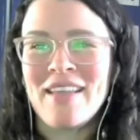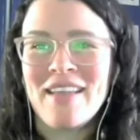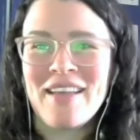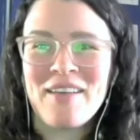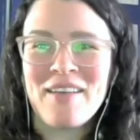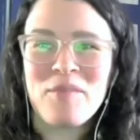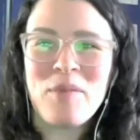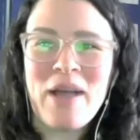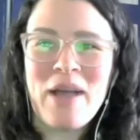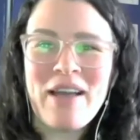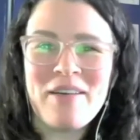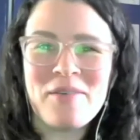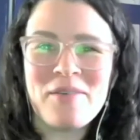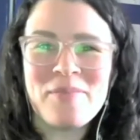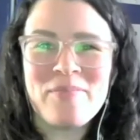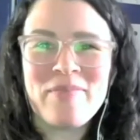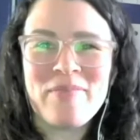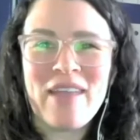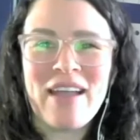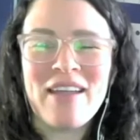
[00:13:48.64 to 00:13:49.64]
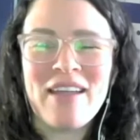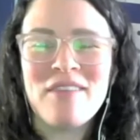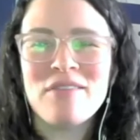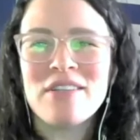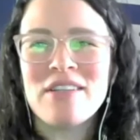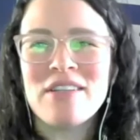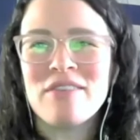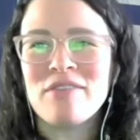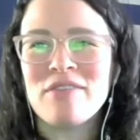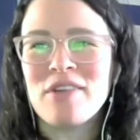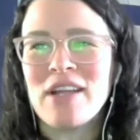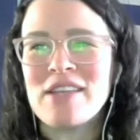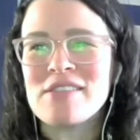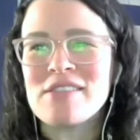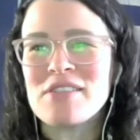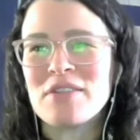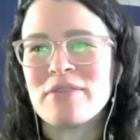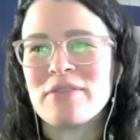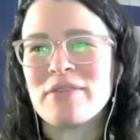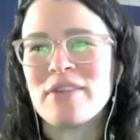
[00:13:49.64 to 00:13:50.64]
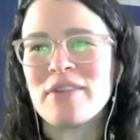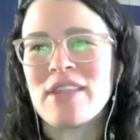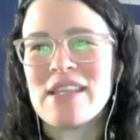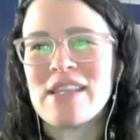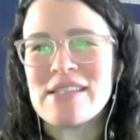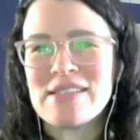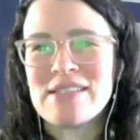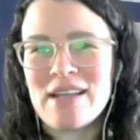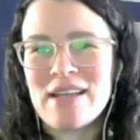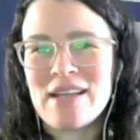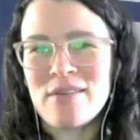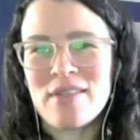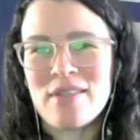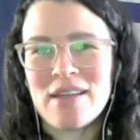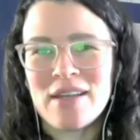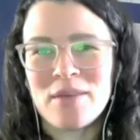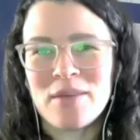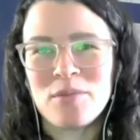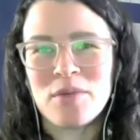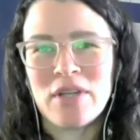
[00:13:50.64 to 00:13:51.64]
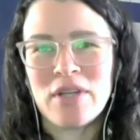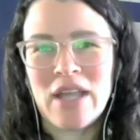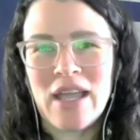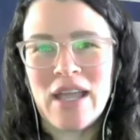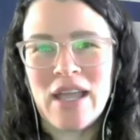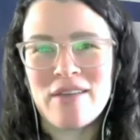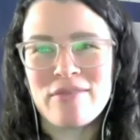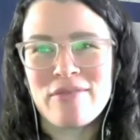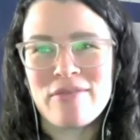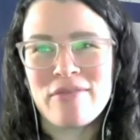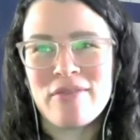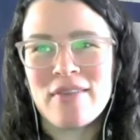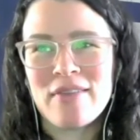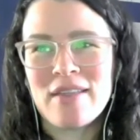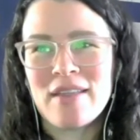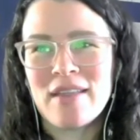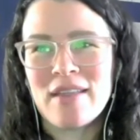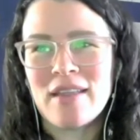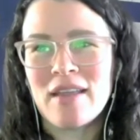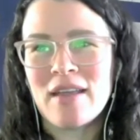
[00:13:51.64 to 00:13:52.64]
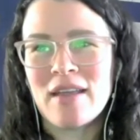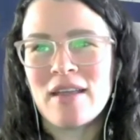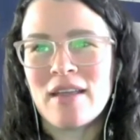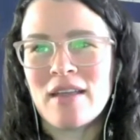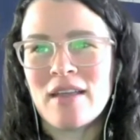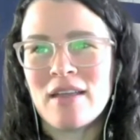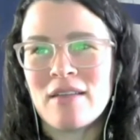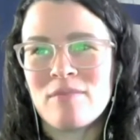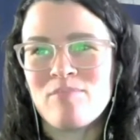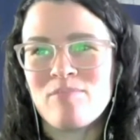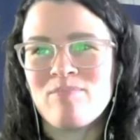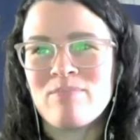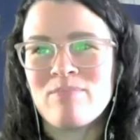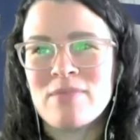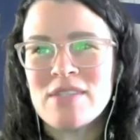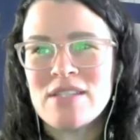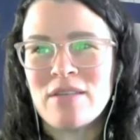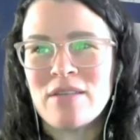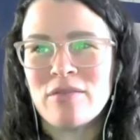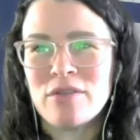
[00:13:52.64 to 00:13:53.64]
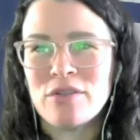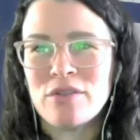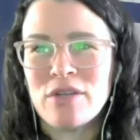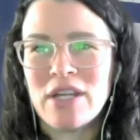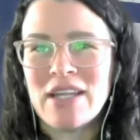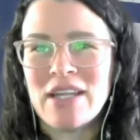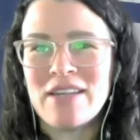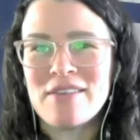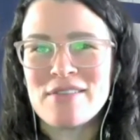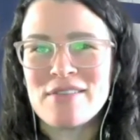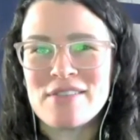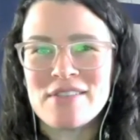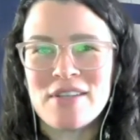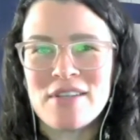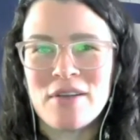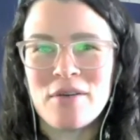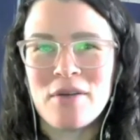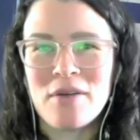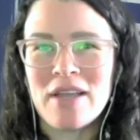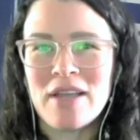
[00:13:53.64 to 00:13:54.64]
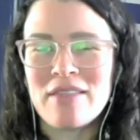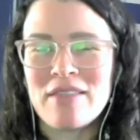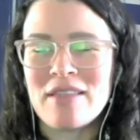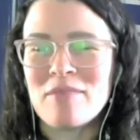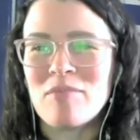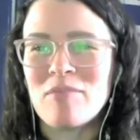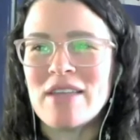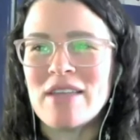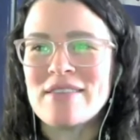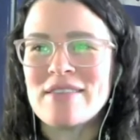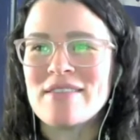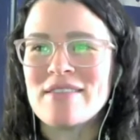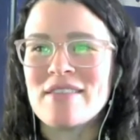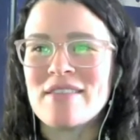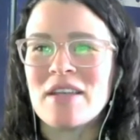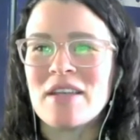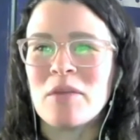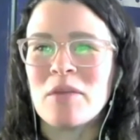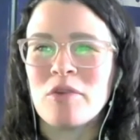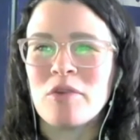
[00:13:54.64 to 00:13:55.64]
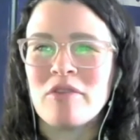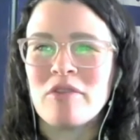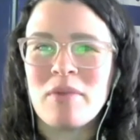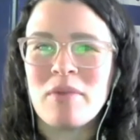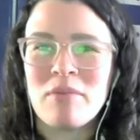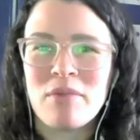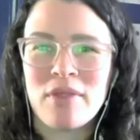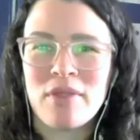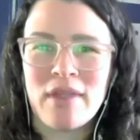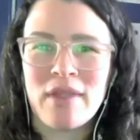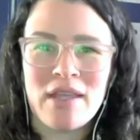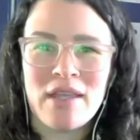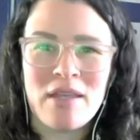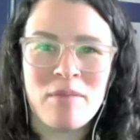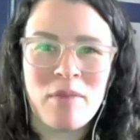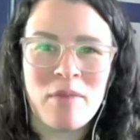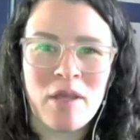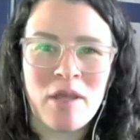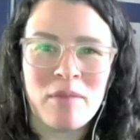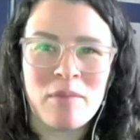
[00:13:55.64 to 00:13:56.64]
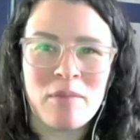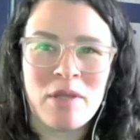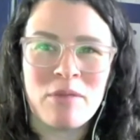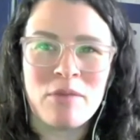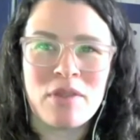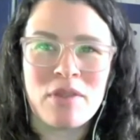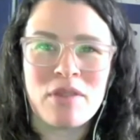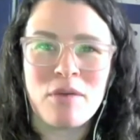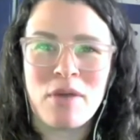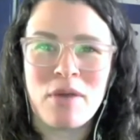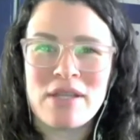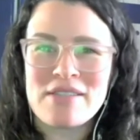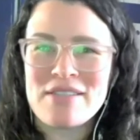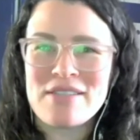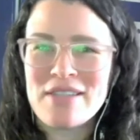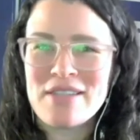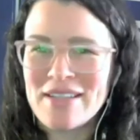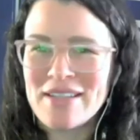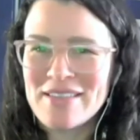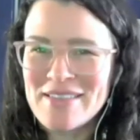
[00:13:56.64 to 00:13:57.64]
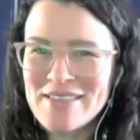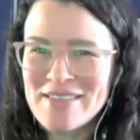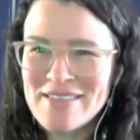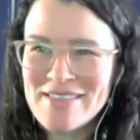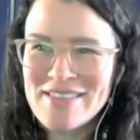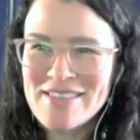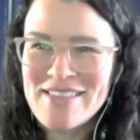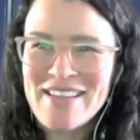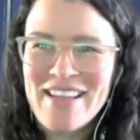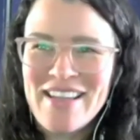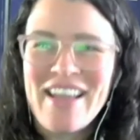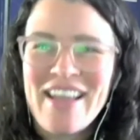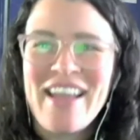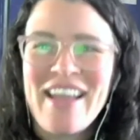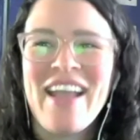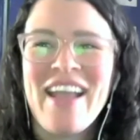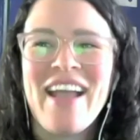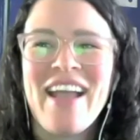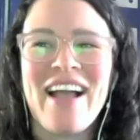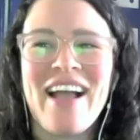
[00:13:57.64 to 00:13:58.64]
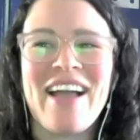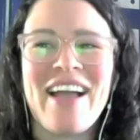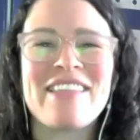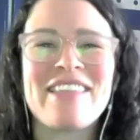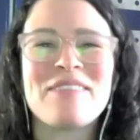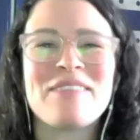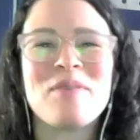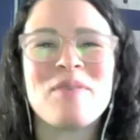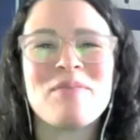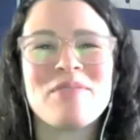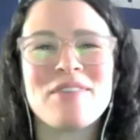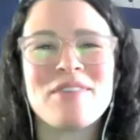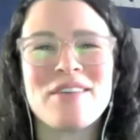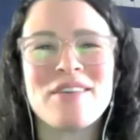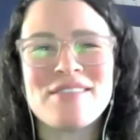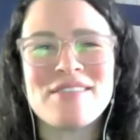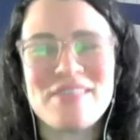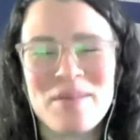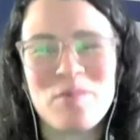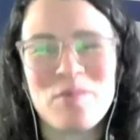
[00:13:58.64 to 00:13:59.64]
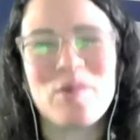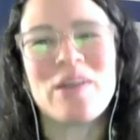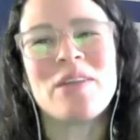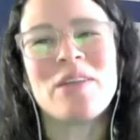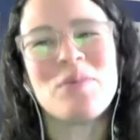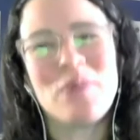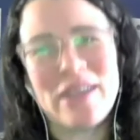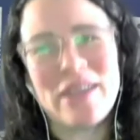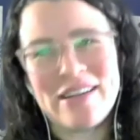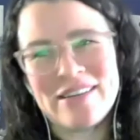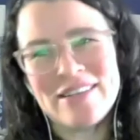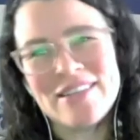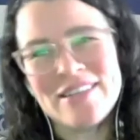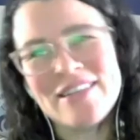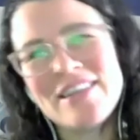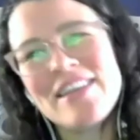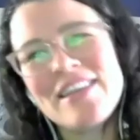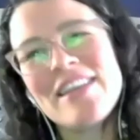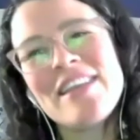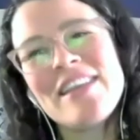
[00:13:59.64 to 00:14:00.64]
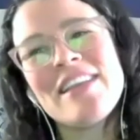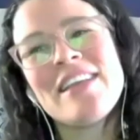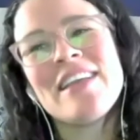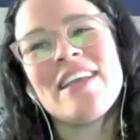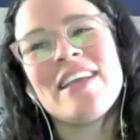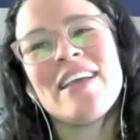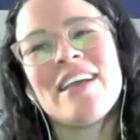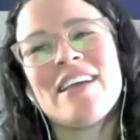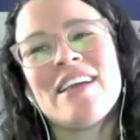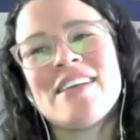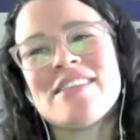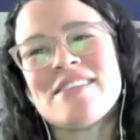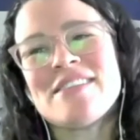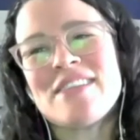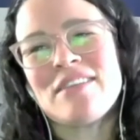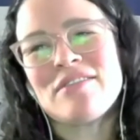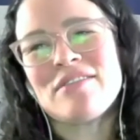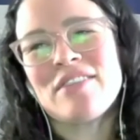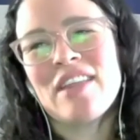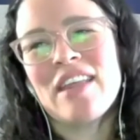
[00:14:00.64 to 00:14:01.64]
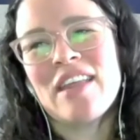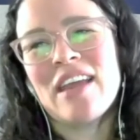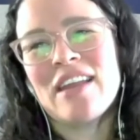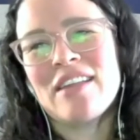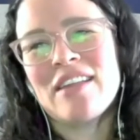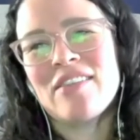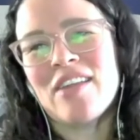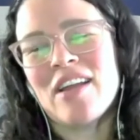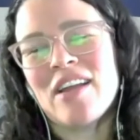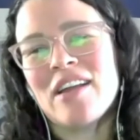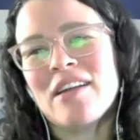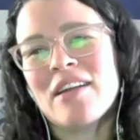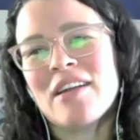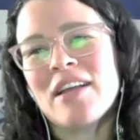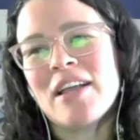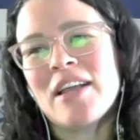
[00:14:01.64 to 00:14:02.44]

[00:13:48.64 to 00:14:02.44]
Wow, I have a different answer for this now than I would have 7 or 8 years ago. I think based on the number of people that email me with questions, I think people are somewhat aware. It's definitely getting there.